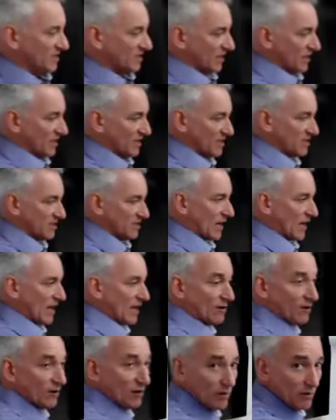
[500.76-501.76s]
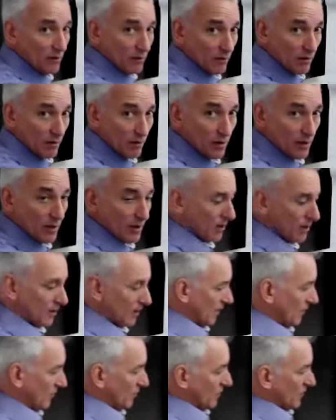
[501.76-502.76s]
on a scale,
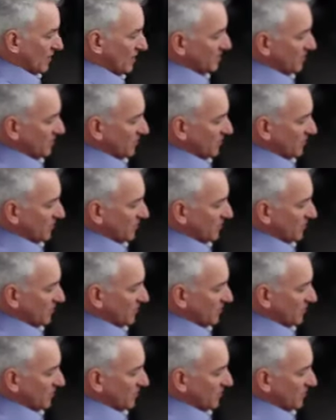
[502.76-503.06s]
and there is a